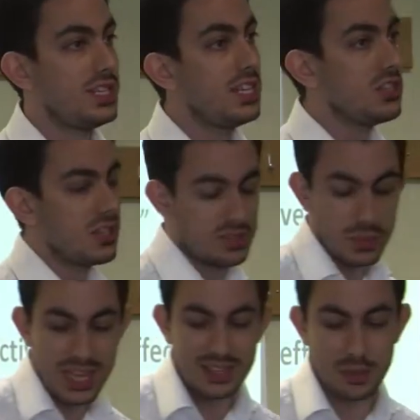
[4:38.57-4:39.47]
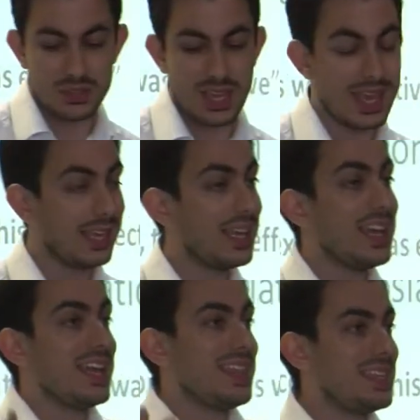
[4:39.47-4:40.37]
for teachers, we end up saying,
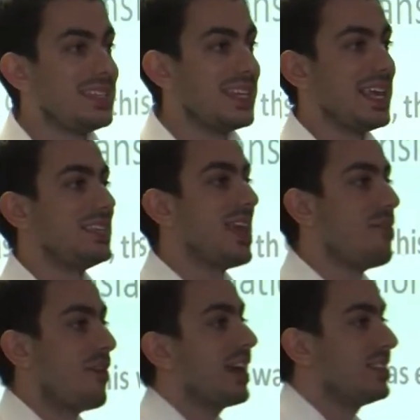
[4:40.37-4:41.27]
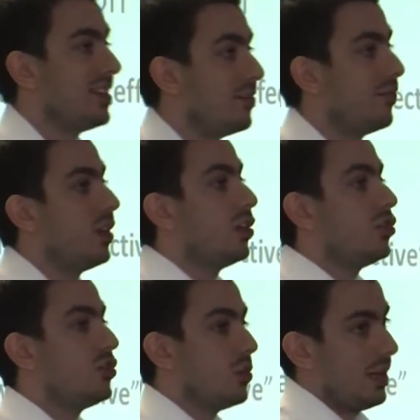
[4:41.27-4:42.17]
this is effective,
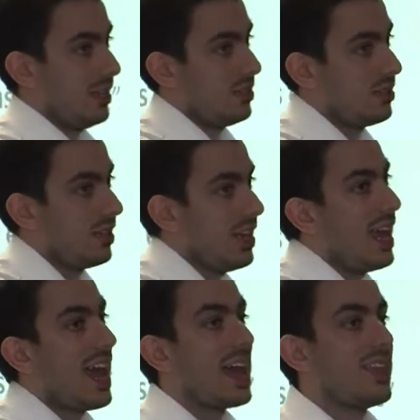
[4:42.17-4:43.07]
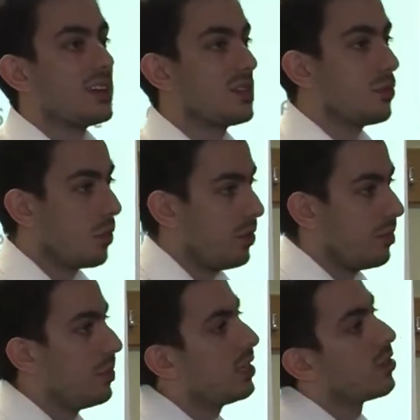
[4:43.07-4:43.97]
do it. And that's the
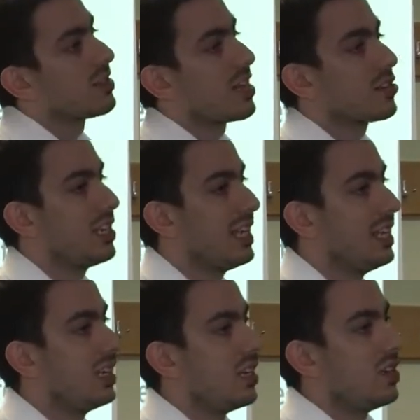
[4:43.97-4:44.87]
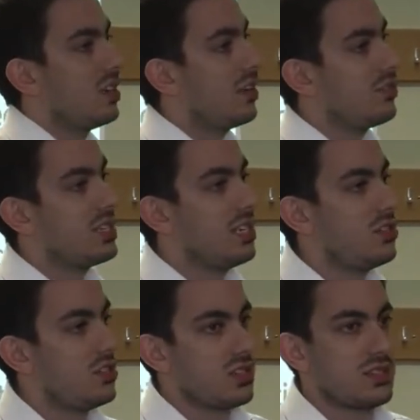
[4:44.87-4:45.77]
problem, because actually, if a
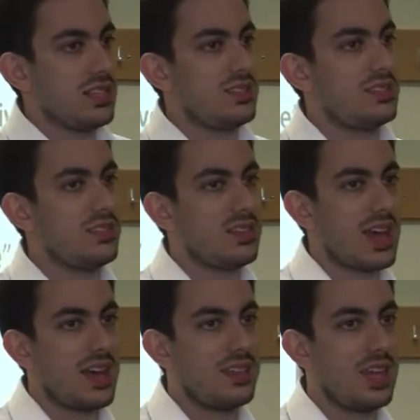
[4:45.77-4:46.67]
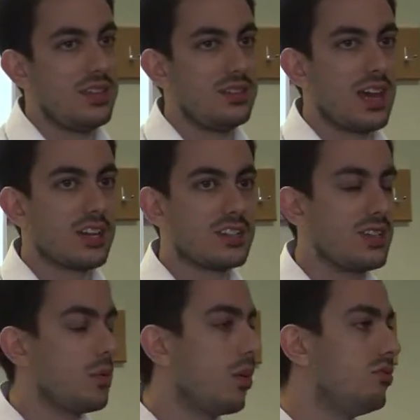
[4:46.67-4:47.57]
teacher just listens to that, then actually
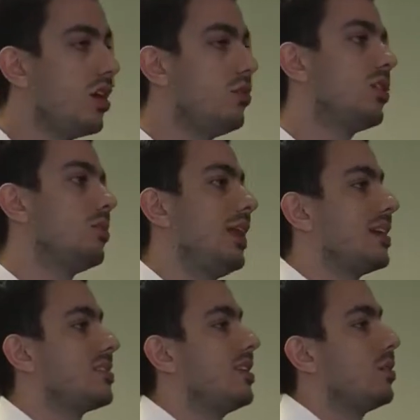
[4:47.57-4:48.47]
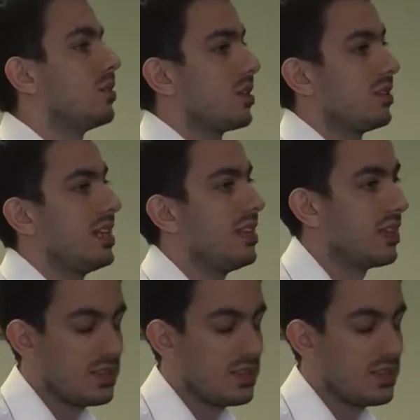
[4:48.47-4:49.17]
they won't know the complexity of the company.